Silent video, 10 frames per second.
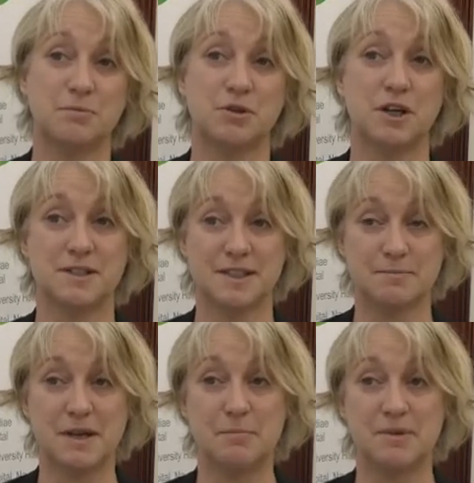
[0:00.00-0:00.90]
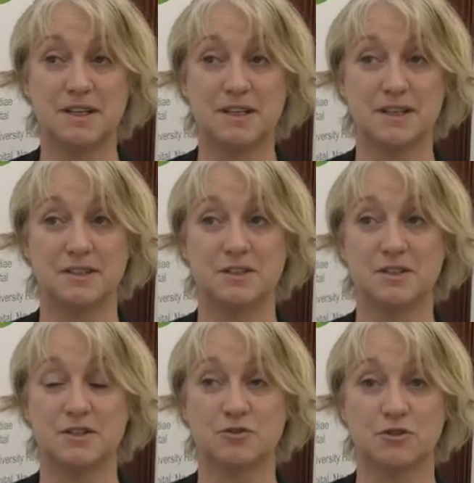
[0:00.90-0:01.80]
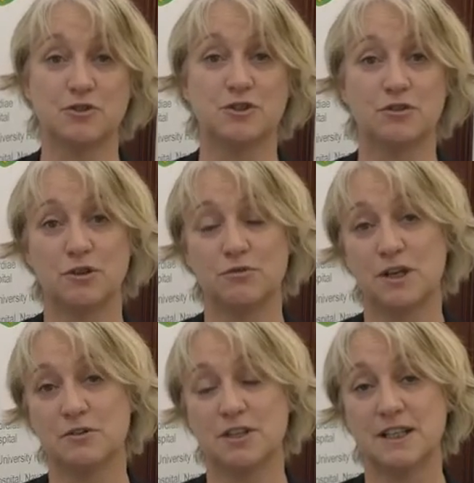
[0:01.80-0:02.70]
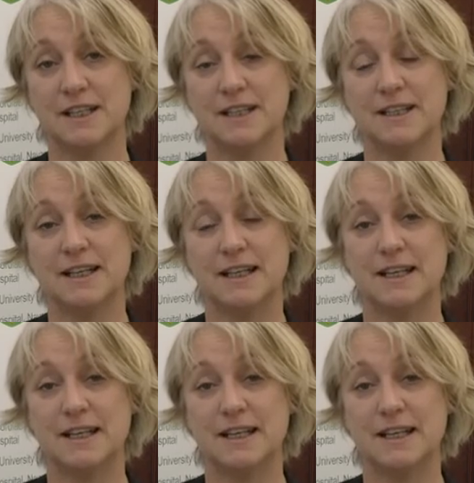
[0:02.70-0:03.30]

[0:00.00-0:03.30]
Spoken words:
process mapping and the structure around Lean